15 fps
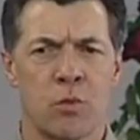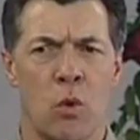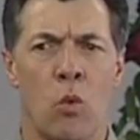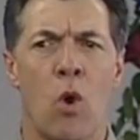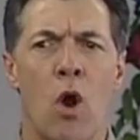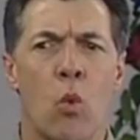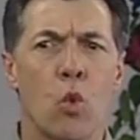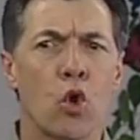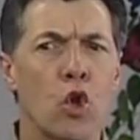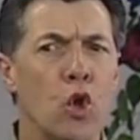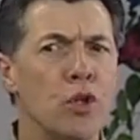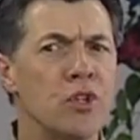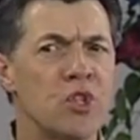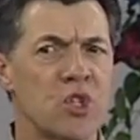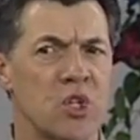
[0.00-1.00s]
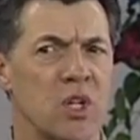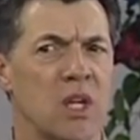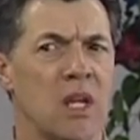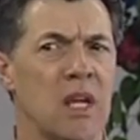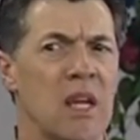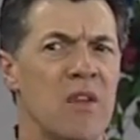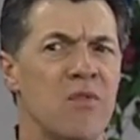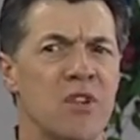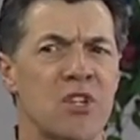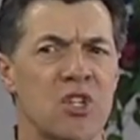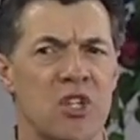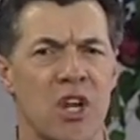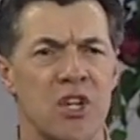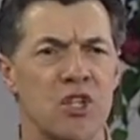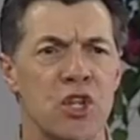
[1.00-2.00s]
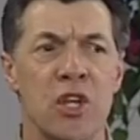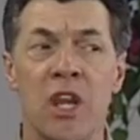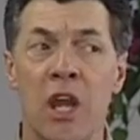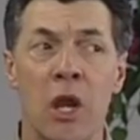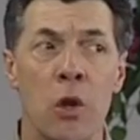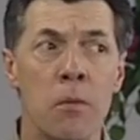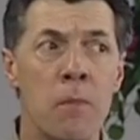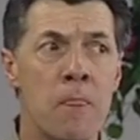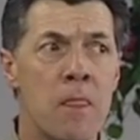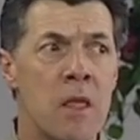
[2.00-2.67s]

But what we're going to see in this session here